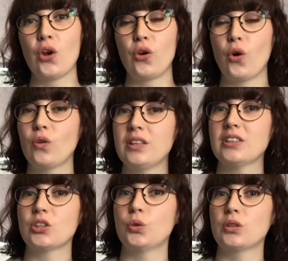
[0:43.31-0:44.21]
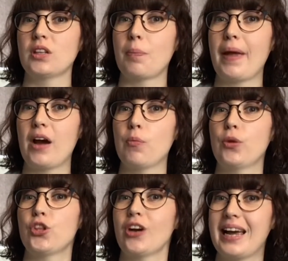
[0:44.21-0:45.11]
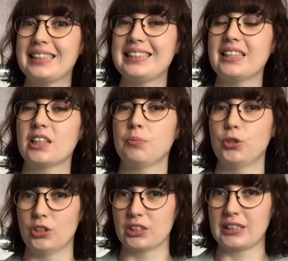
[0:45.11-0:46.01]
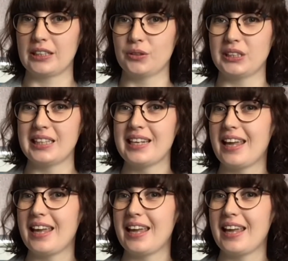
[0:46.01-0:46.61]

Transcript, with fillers: Not only does Code Club help with your IT and computer skills,